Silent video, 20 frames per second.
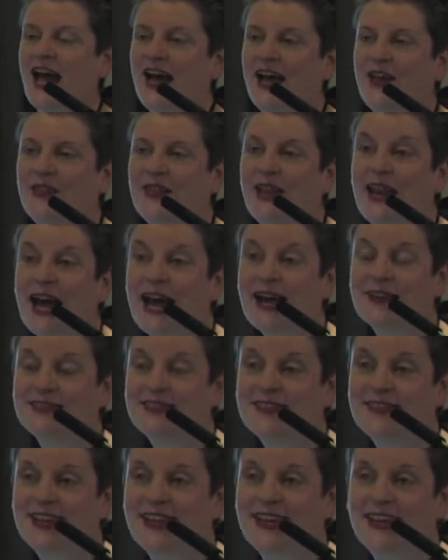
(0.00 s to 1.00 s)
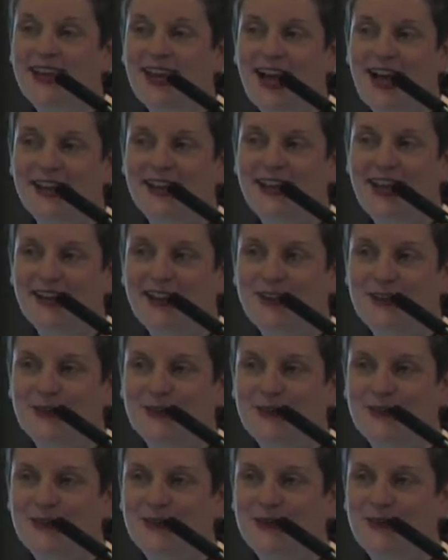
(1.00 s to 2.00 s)
And the last thing I'd like
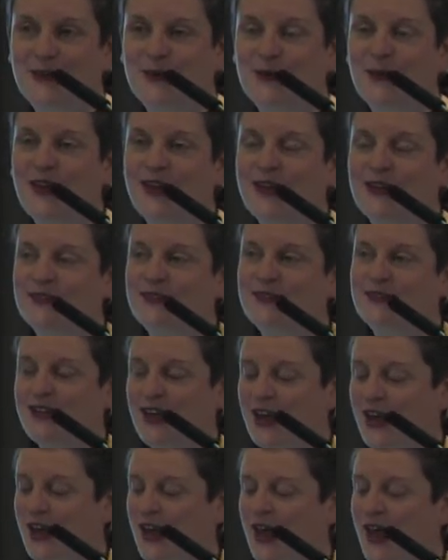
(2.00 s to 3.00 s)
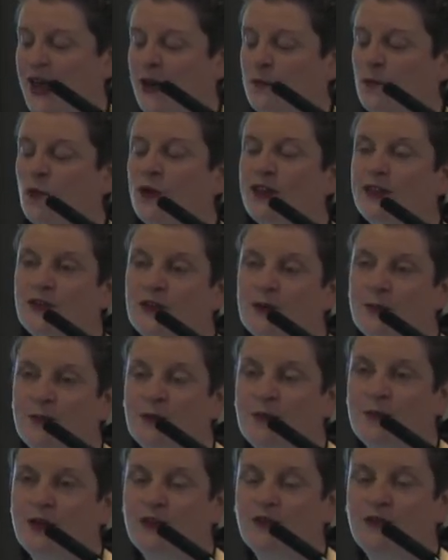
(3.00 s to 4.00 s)
you to do is um, with your
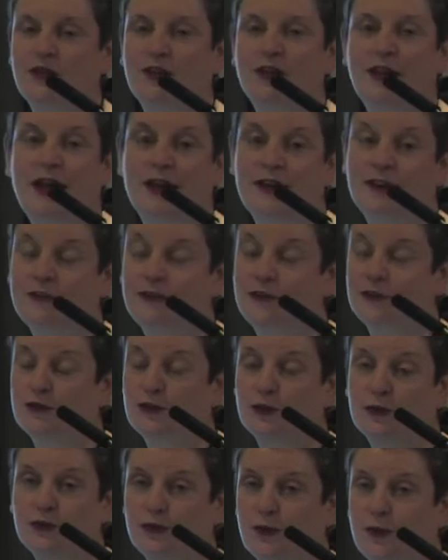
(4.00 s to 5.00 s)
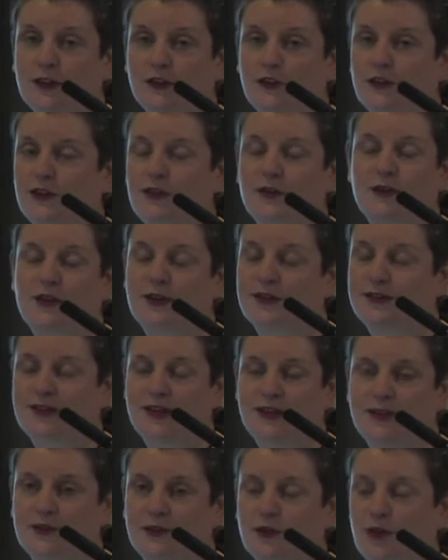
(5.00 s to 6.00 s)
permission, and if you don't want to do this,
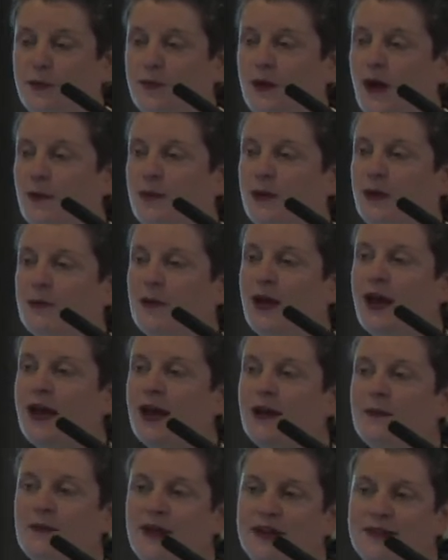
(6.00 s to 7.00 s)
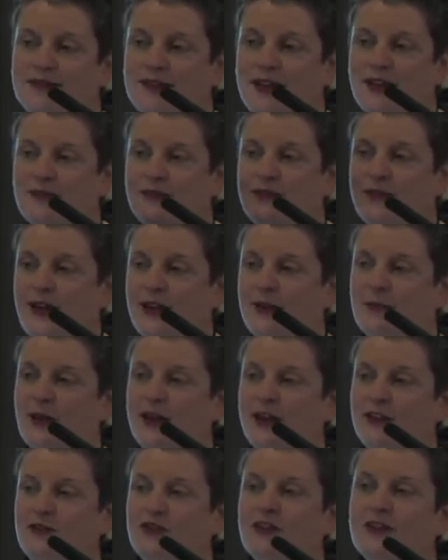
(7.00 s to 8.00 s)
that's no problem, myself and
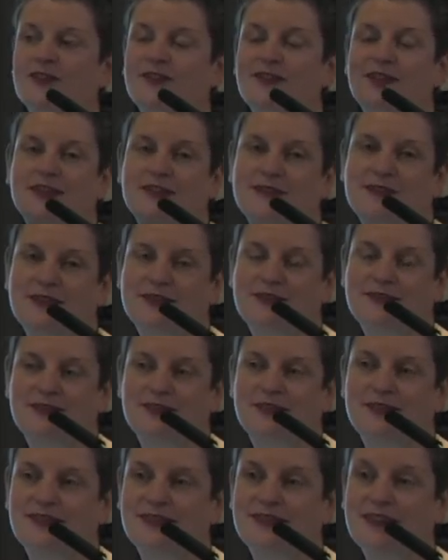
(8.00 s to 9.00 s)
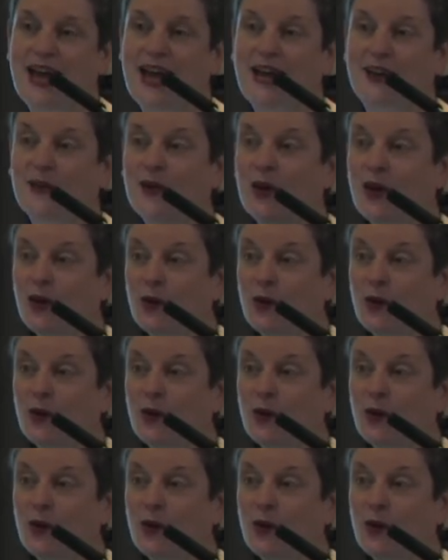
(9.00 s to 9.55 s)
my trustee assistant Dan